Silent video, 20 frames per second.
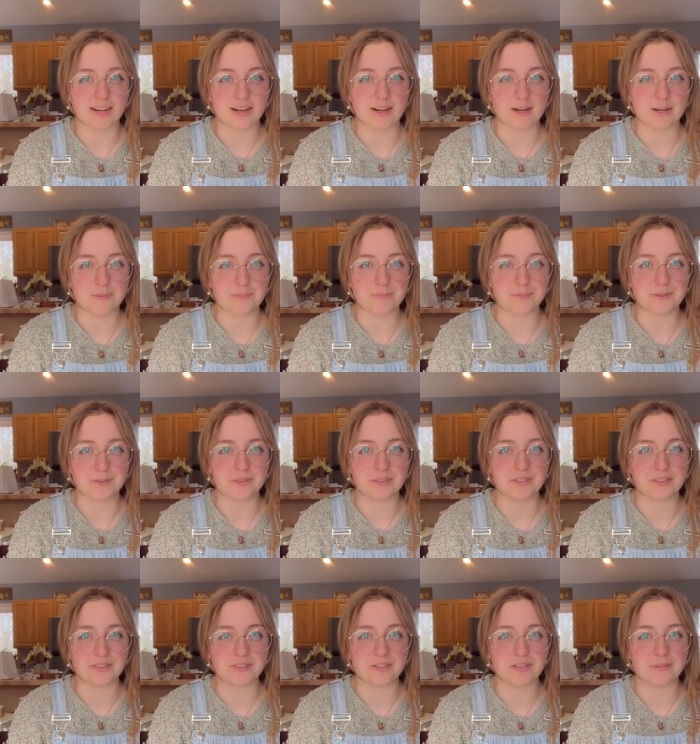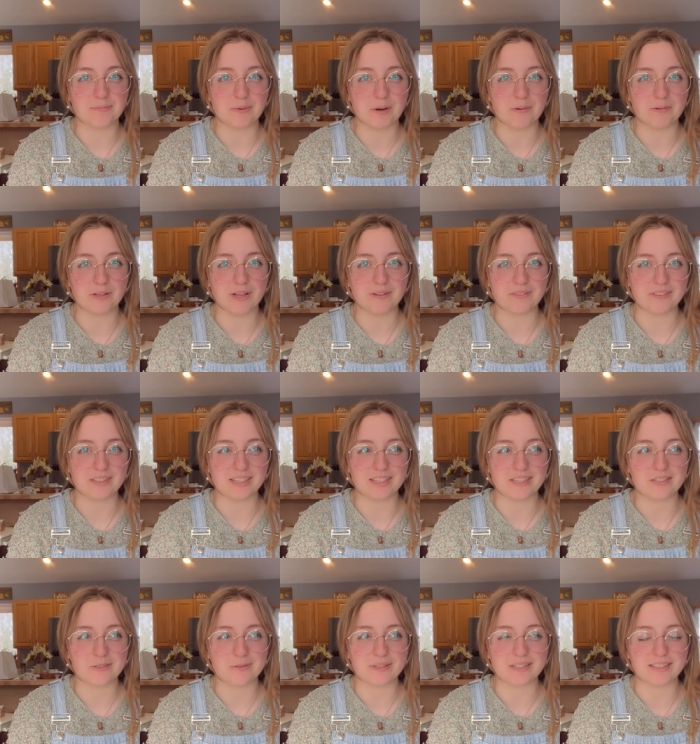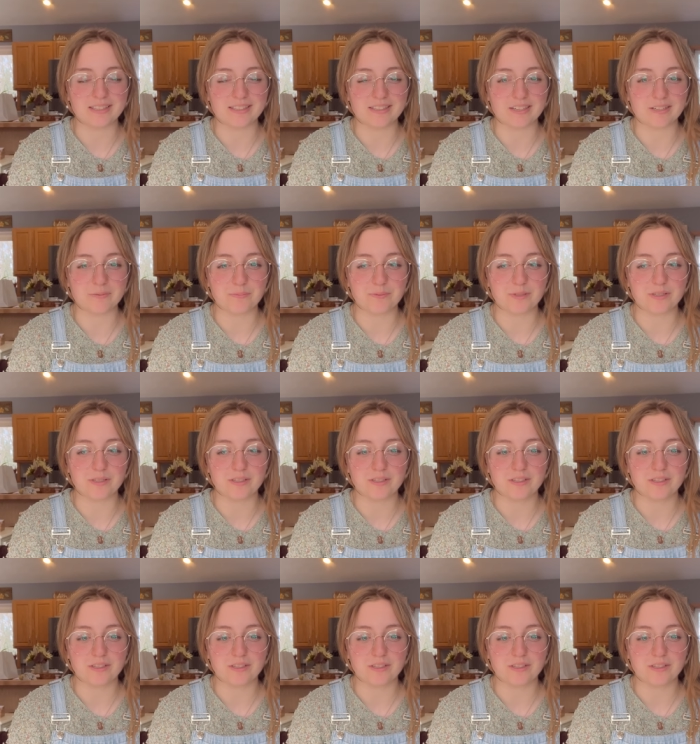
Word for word: I'm going to probably have to like squeak this out, but